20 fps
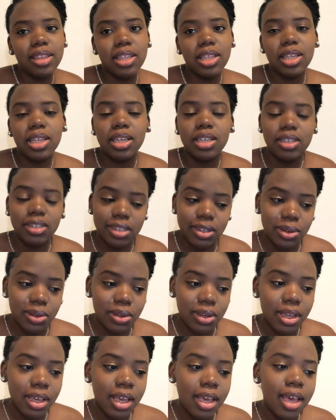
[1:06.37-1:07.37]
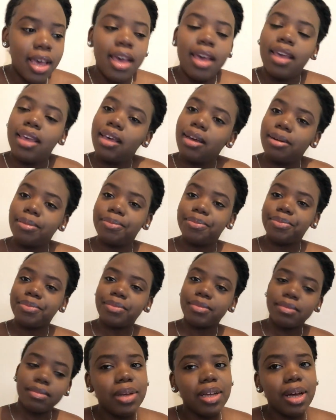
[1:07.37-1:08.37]
So yeah,
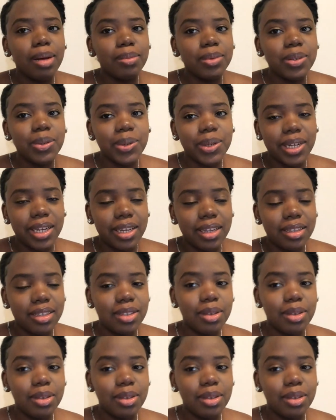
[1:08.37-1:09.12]
we come to an end.